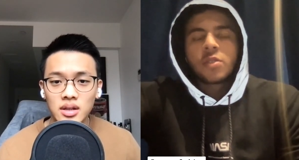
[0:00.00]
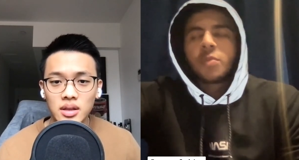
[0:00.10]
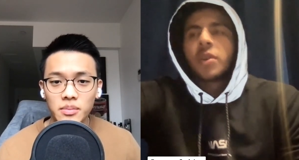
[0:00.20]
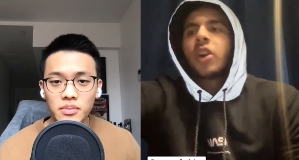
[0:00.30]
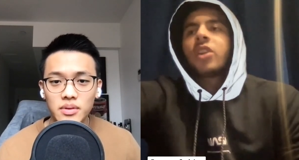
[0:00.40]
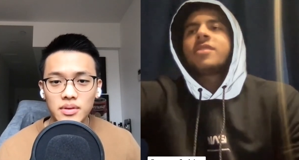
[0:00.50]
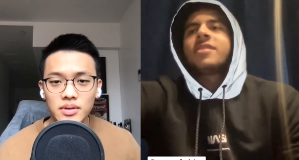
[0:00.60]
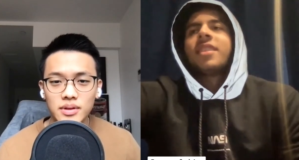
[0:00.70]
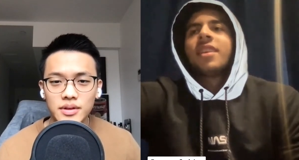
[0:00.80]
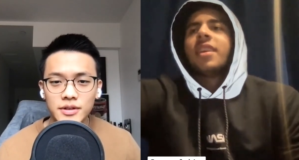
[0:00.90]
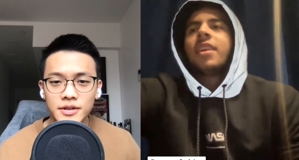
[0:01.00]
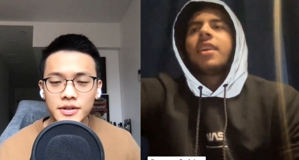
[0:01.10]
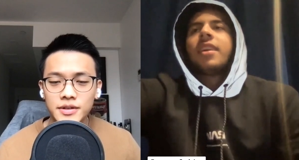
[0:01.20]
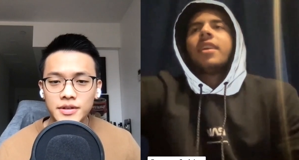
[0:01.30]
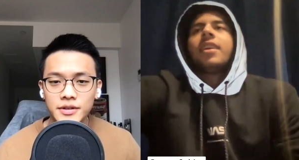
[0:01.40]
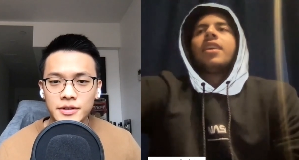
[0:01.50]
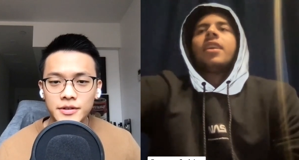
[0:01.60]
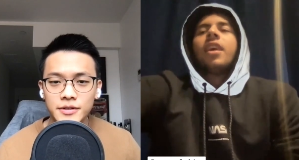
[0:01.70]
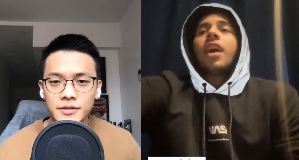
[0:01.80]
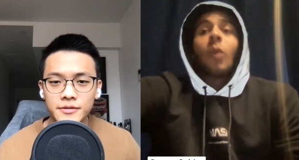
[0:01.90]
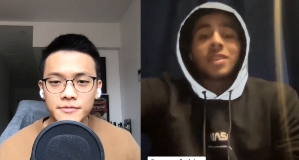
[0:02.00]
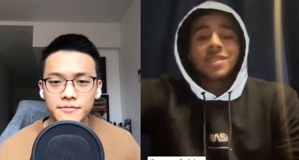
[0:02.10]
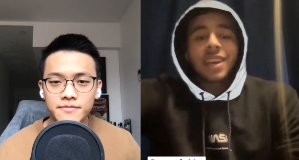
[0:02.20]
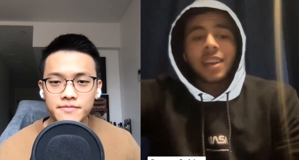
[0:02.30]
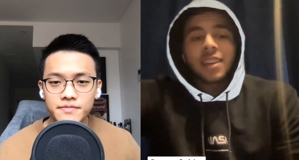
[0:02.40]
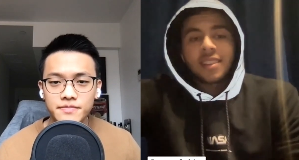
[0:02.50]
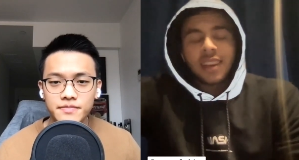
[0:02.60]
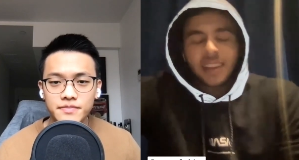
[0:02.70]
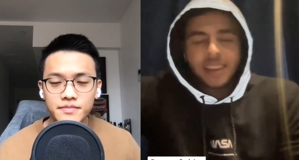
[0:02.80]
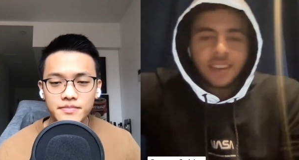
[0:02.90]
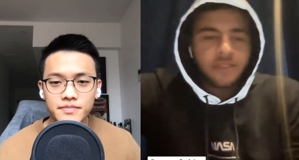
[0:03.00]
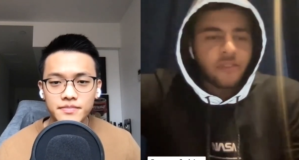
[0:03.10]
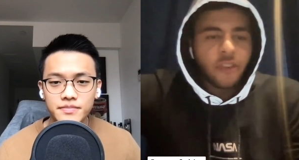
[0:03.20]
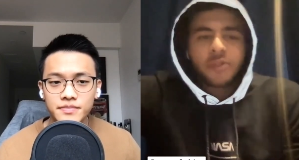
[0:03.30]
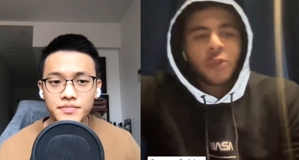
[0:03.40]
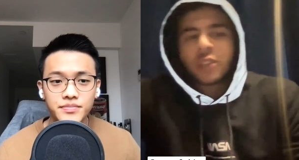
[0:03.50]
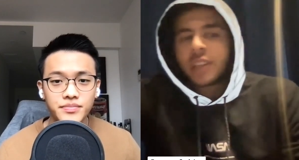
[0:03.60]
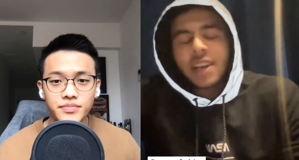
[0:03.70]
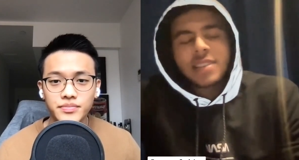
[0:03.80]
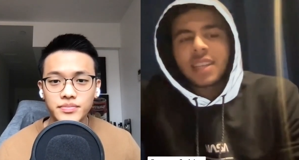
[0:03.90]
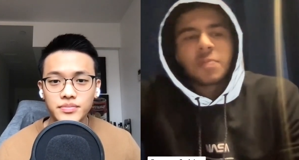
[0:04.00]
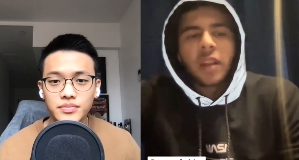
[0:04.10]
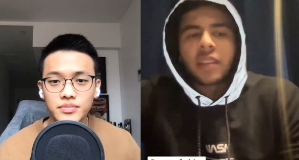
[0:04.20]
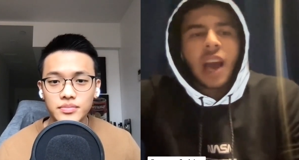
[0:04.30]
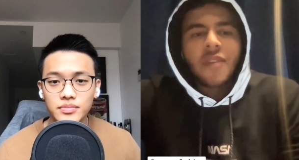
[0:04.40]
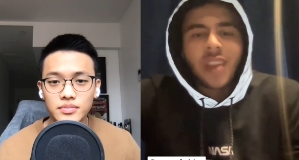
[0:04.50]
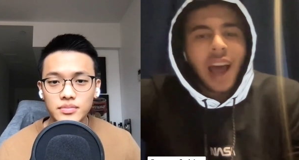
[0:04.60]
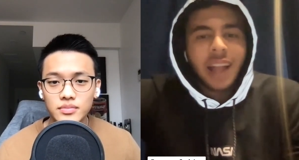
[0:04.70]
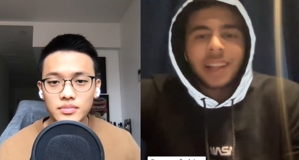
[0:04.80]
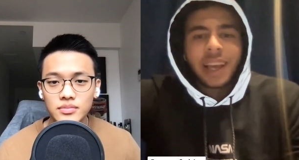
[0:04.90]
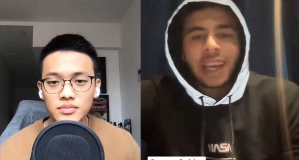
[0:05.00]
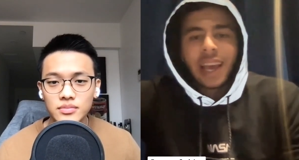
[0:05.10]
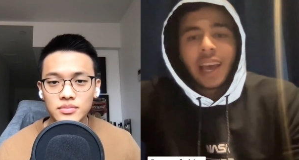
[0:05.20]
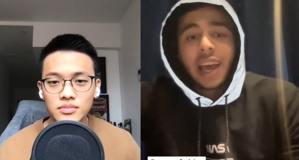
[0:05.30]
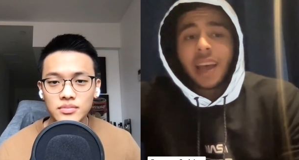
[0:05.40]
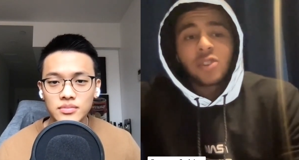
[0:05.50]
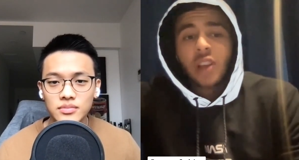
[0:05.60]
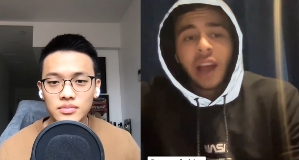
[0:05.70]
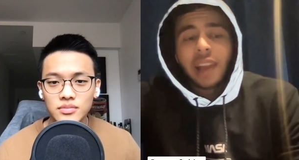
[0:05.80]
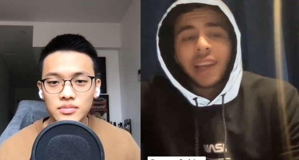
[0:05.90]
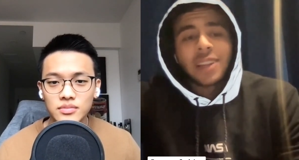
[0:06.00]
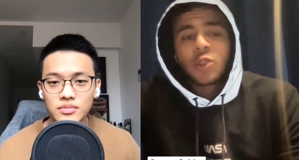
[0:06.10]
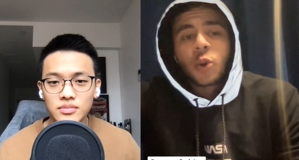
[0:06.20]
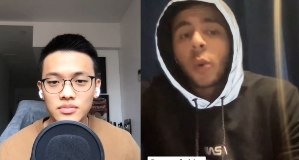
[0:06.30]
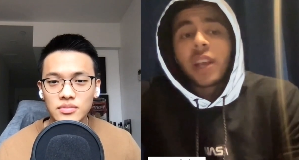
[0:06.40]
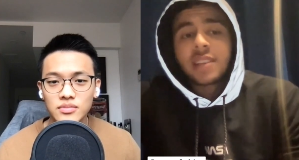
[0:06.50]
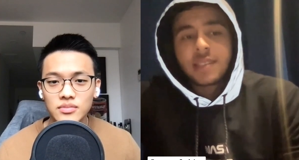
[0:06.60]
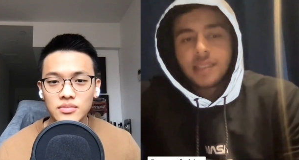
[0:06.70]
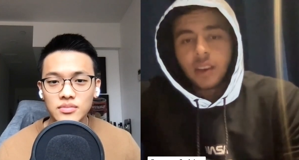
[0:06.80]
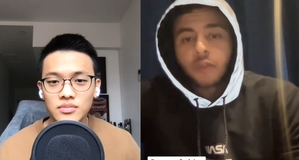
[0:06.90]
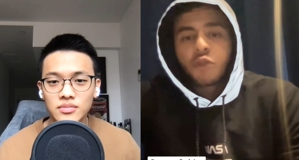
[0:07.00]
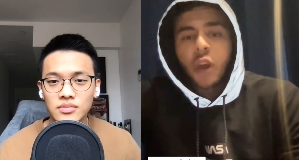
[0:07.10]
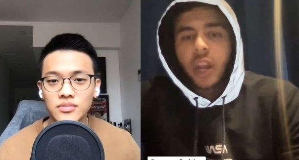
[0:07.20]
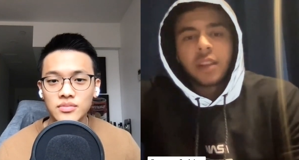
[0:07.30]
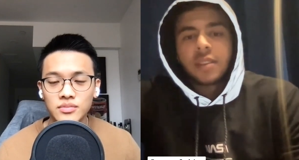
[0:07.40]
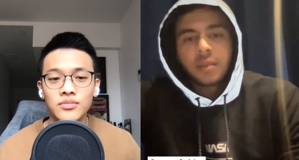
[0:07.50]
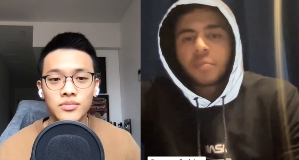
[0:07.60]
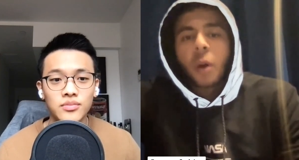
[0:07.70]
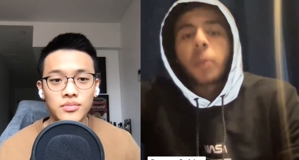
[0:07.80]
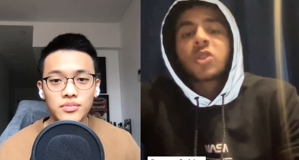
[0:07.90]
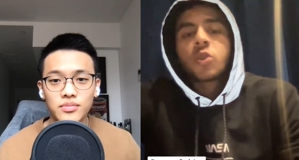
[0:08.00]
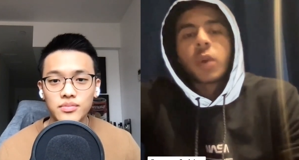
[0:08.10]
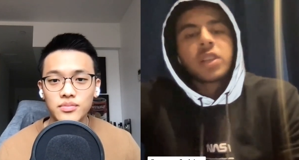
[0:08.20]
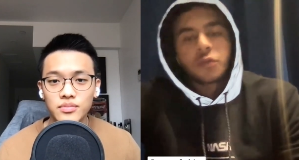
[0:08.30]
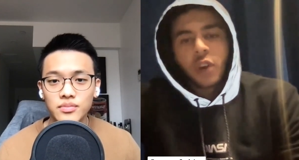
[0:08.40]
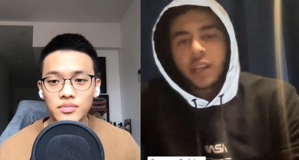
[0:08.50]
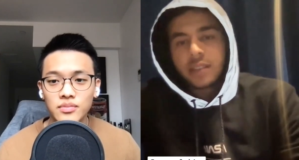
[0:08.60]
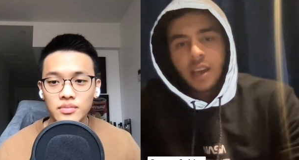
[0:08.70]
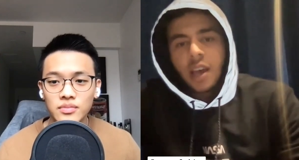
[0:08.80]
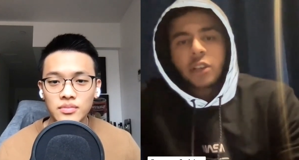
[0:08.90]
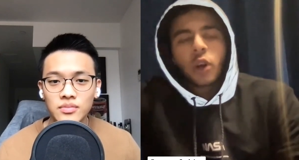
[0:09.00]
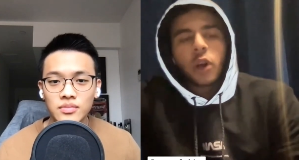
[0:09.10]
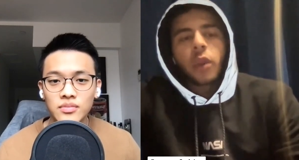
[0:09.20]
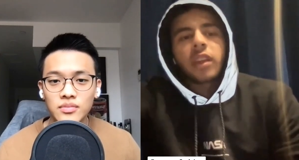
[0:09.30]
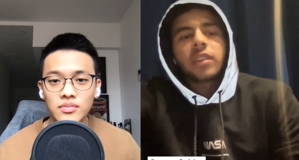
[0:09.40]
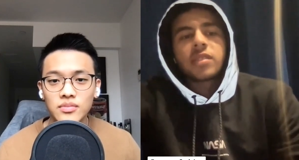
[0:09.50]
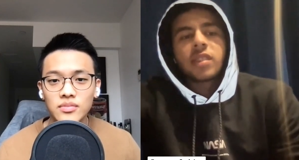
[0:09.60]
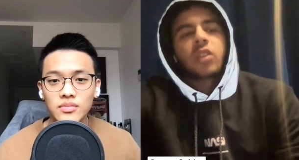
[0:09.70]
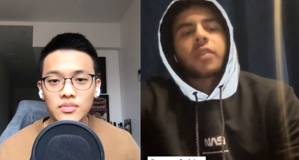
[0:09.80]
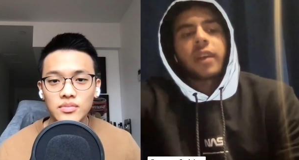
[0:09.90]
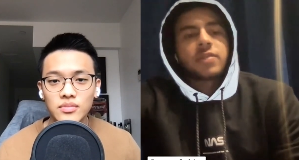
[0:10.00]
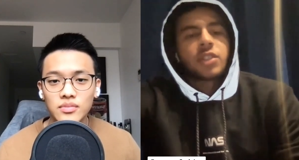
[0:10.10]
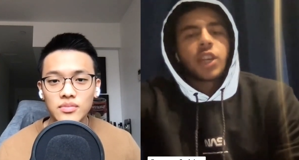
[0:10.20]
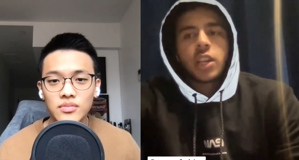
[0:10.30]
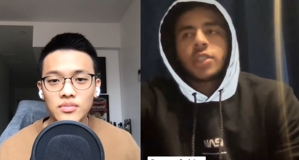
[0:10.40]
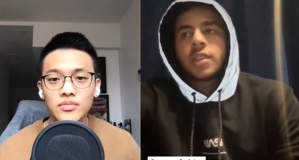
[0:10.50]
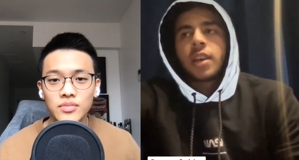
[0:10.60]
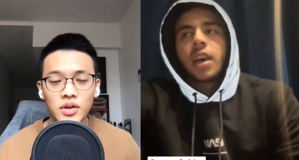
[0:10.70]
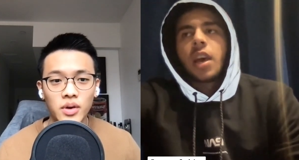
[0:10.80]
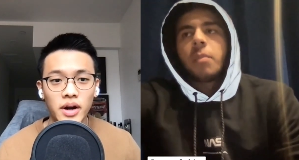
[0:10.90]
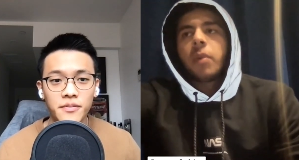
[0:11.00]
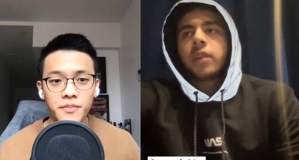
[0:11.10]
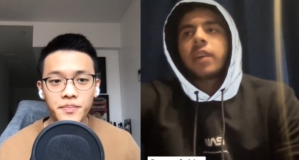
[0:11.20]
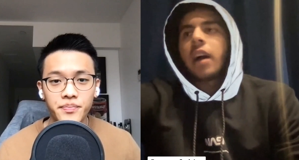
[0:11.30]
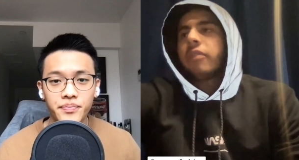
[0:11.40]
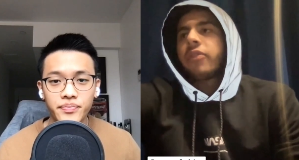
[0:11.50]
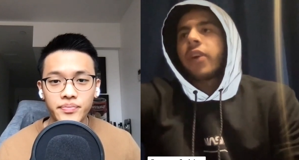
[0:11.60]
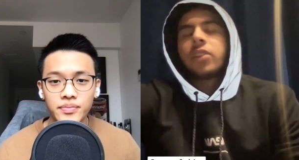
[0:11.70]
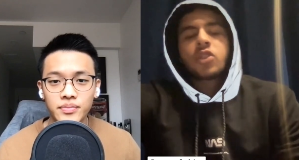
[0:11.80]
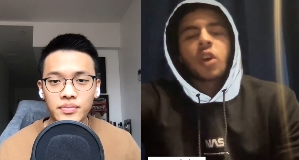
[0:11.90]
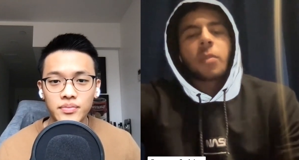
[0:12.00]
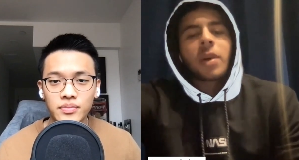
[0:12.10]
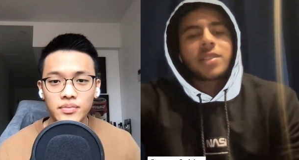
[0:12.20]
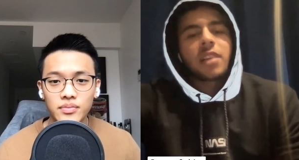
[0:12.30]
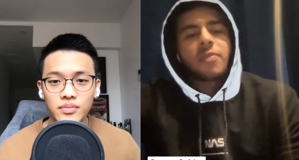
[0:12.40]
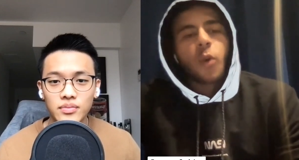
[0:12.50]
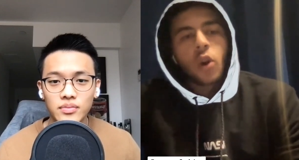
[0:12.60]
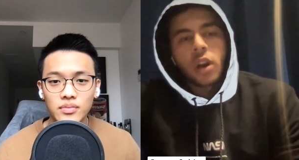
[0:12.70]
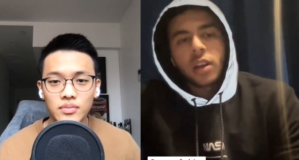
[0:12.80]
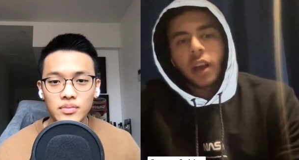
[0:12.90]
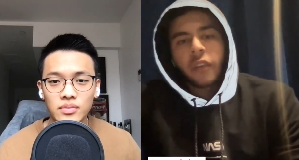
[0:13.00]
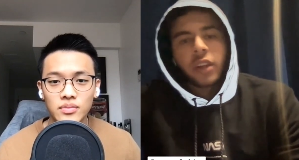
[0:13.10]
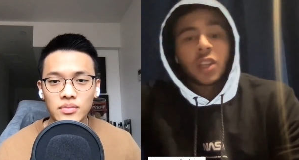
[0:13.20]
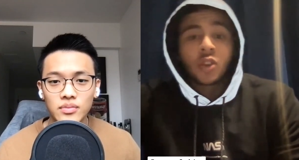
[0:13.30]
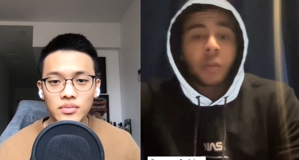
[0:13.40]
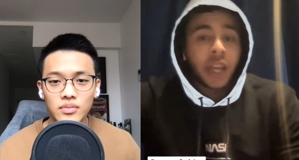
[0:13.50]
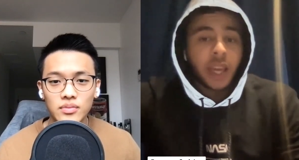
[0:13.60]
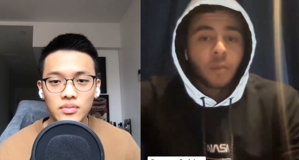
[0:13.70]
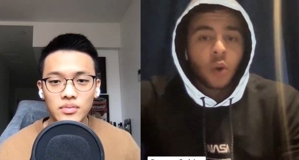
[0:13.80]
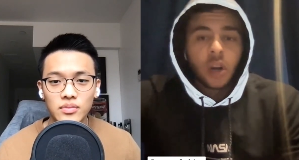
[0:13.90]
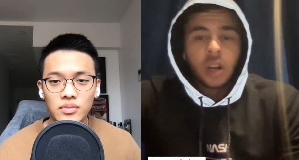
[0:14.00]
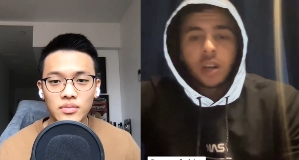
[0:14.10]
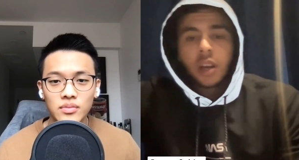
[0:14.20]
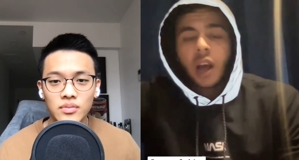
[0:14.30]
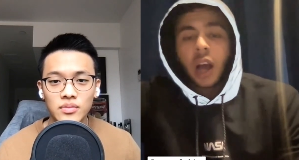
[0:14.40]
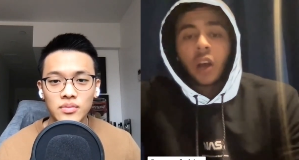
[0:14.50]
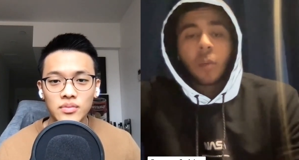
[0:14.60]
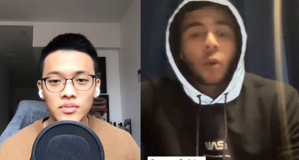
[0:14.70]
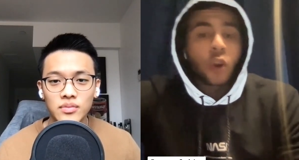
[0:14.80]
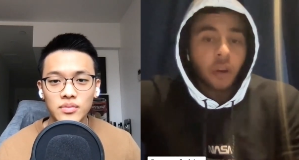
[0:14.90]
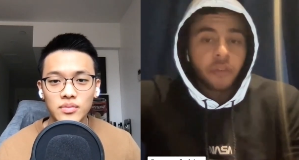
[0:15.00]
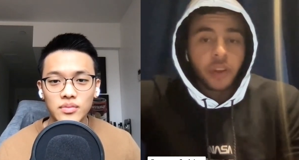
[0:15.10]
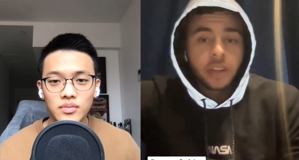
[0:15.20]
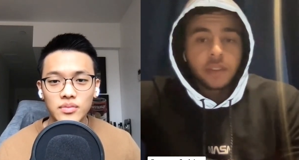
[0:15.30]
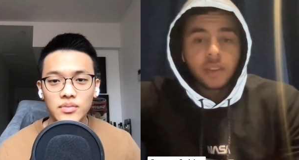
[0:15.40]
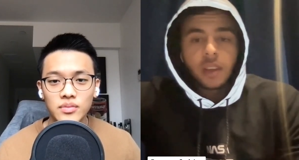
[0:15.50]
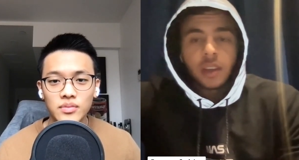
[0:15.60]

Speaker 1: To be honest, I wouldn't say like for the last six months, I haven't had like a, like a two weeks of training, mm-hmm. proper two weeks of training. So I don't think there's a lot of have changed. Right. But I've understood myself more. I've understood my game more. I got more confident.